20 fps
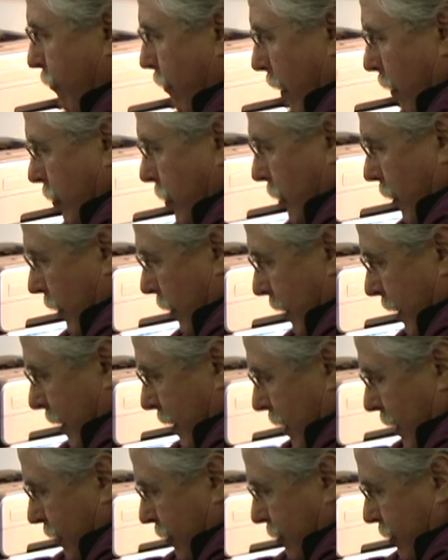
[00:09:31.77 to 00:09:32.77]
Boshart
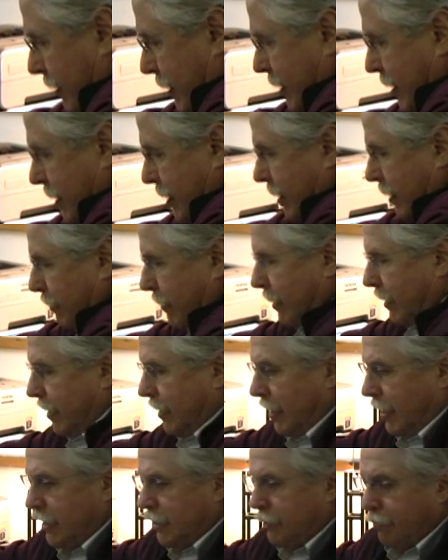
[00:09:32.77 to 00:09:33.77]
Industries and some of the
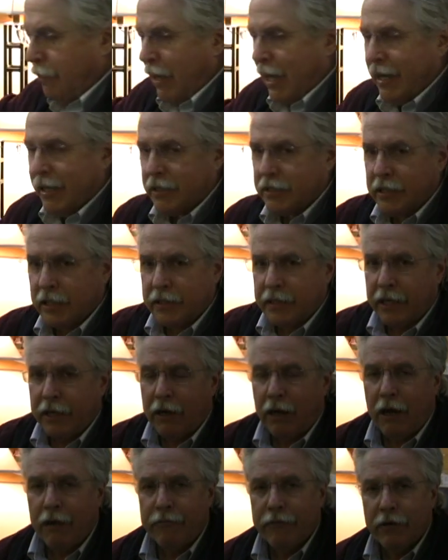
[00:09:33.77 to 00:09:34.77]
nice products that they
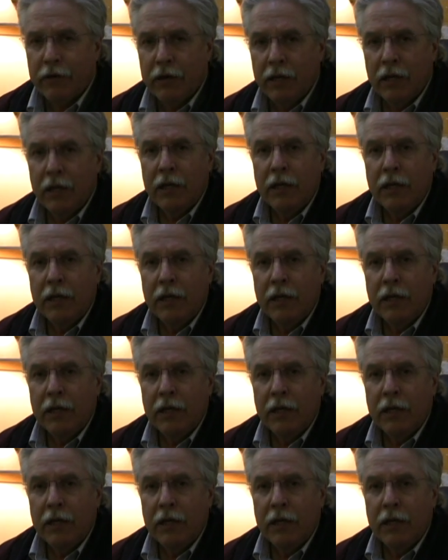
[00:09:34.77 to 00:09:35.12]
offer